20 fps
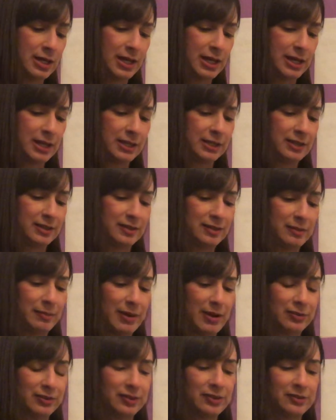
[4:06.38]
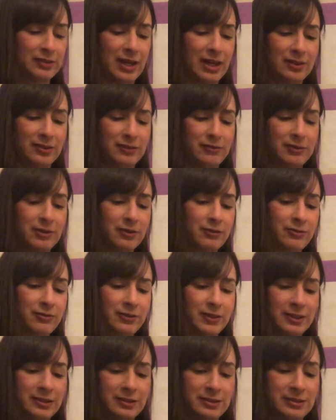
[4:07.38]
and it is about the size of your
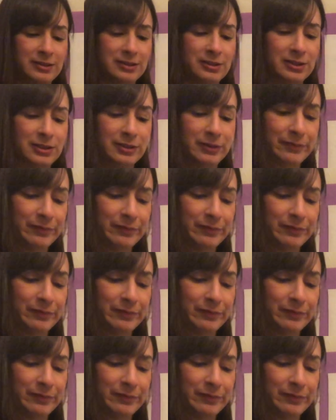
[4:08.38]
fist.